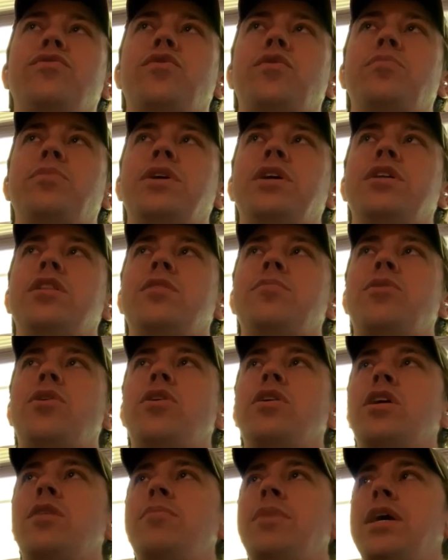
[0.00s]
for being the
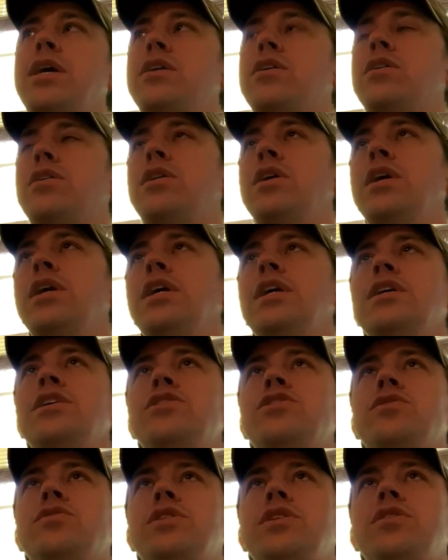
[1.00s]
market maker,
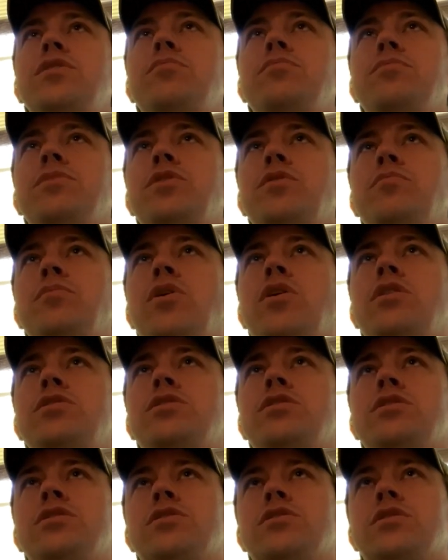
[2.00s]
so their their
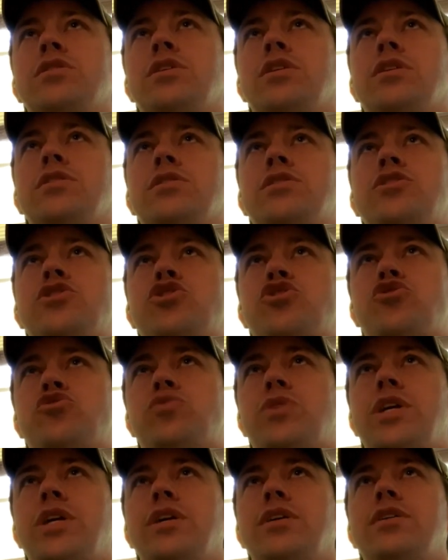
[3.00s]
margins are gonna
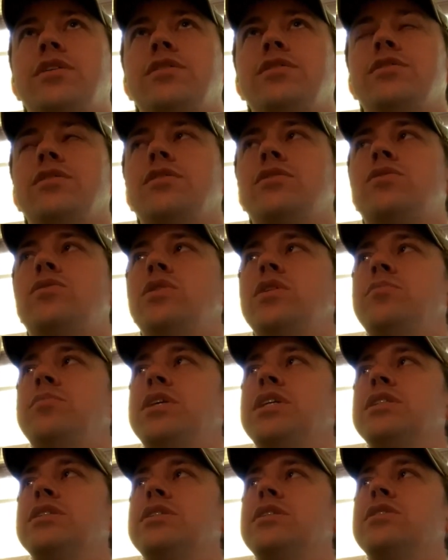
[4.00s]
shrink.
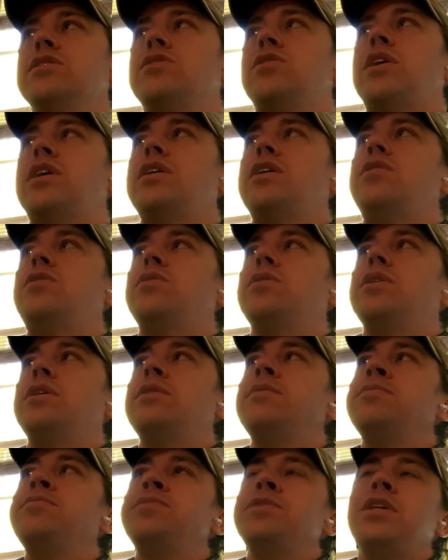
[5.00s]
Coinbase is. So I don't
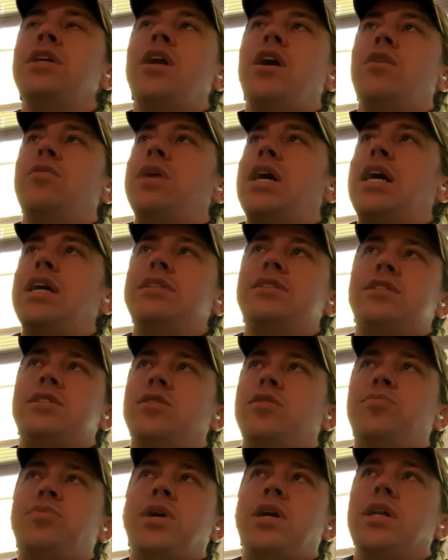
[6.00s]
you know, it
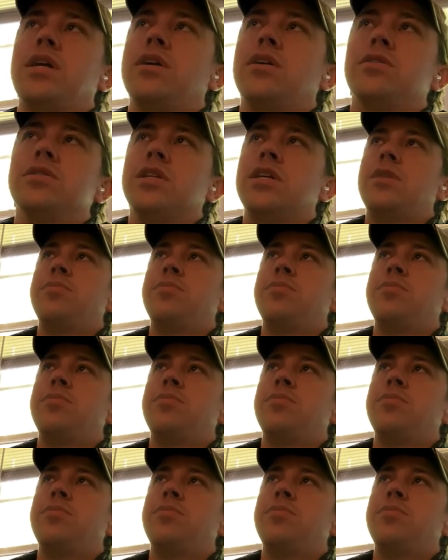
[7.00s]
still probably goes